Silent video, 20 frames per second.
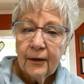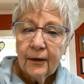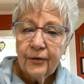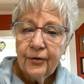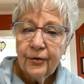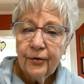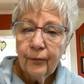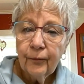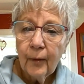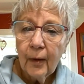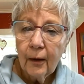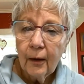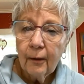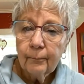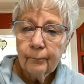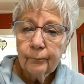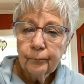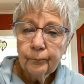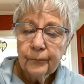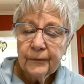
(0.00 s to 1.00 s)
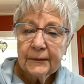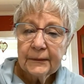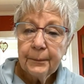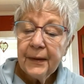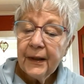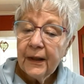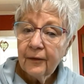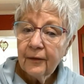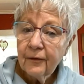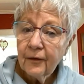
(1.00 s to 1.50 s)
to
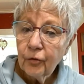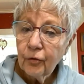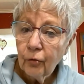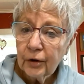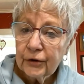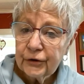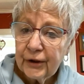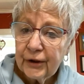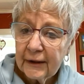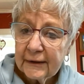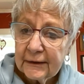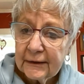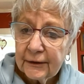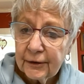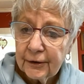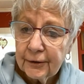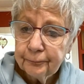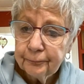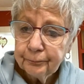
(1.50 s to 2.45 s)
speak at the Dorchester.